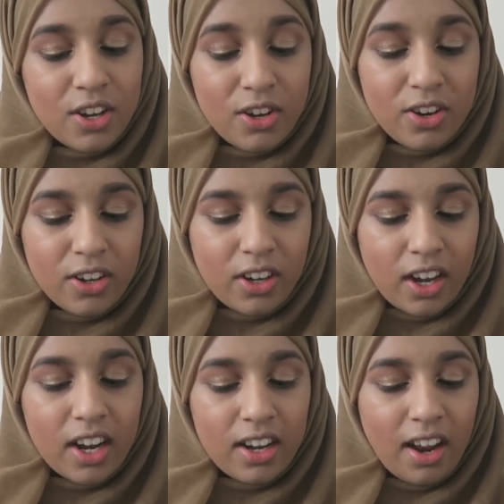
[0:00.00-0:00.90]
Look
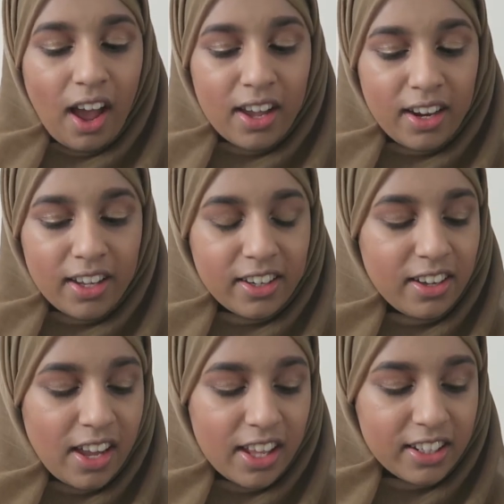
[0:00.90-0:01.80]

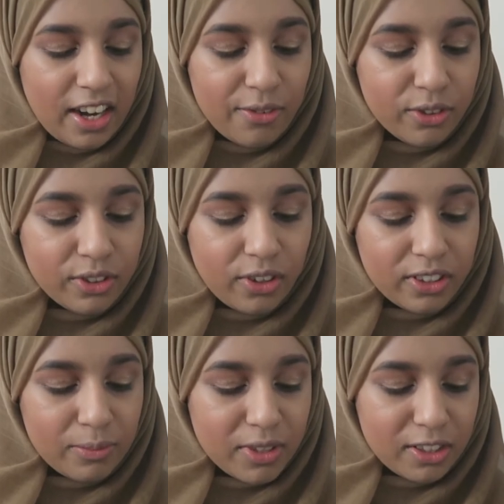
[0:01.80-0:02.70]
eyeliner, and then I've also
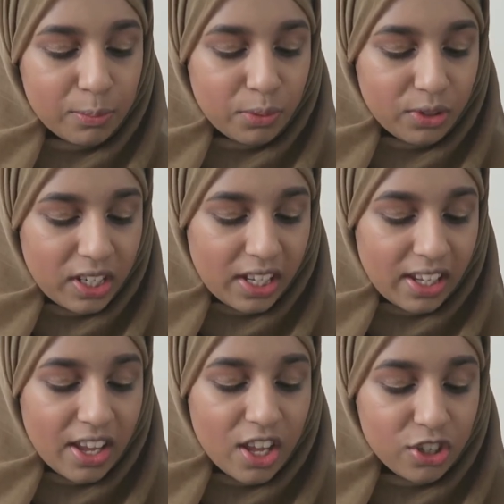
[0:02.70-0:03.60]
got the Miss
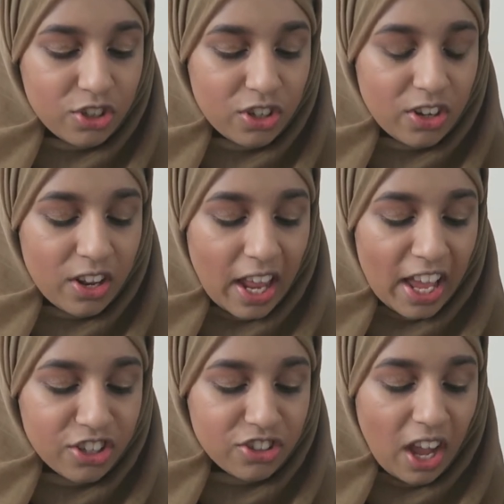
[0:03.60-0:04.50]
Sporty Studio
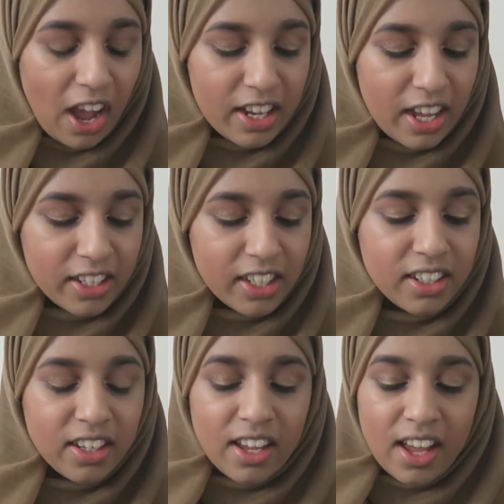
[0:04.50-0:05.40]
Lash
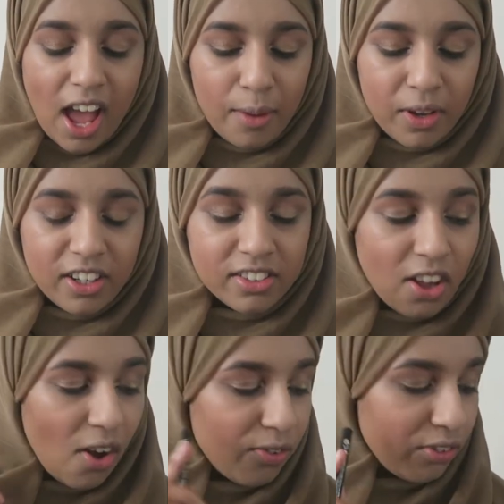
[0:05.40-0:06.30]
eyeliner. I'm going to
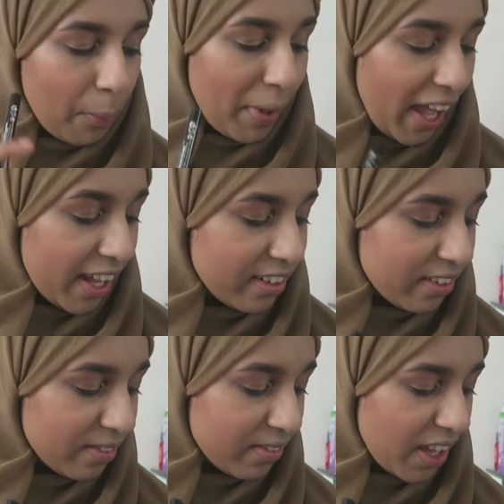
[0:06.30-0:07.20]
start off with the
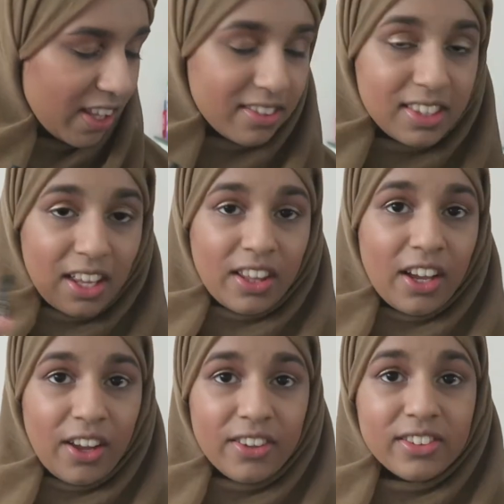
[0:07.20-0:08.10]
pen and see how
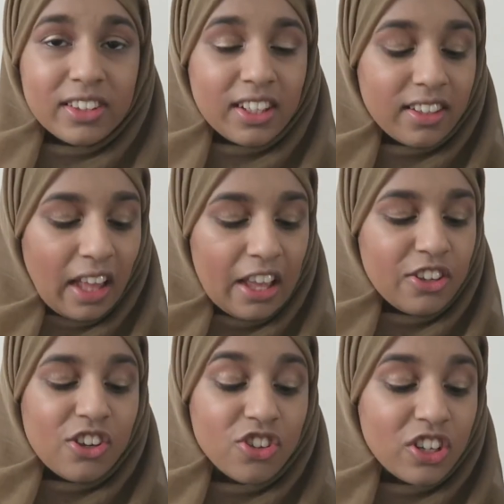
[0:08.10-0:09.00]
that goes, because I
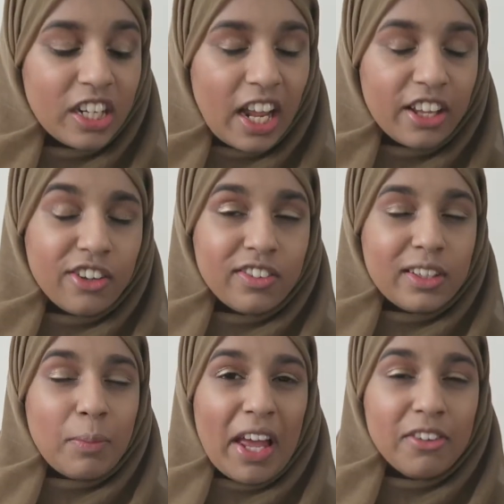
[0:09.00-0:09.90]
usually like
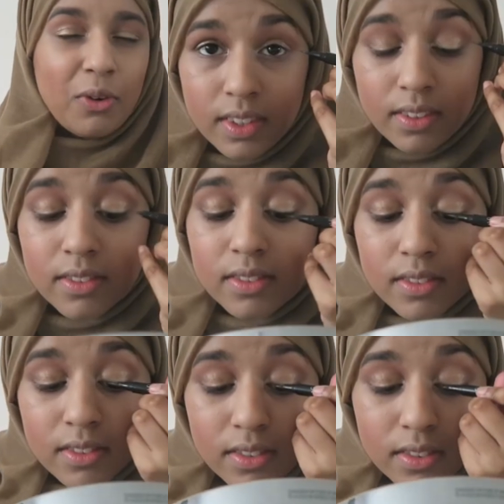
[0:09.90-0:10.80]
using pen ones
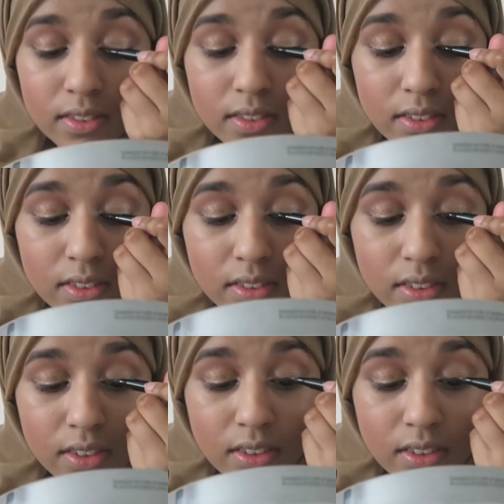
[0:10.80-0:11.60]
just because